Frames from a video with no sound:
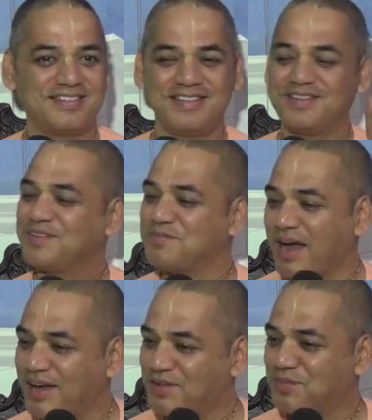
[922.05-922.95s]
Your
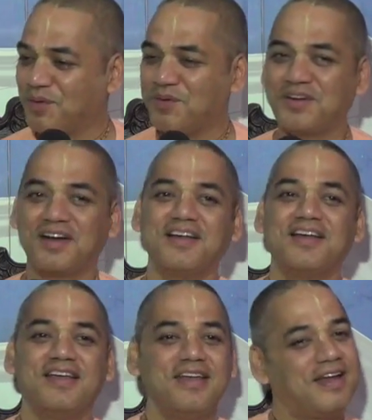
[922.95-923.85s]
mind is polluted.
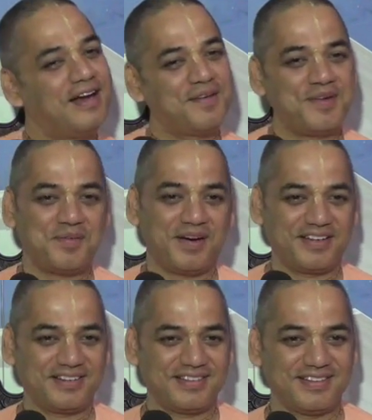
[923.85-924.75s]
He killed everybody.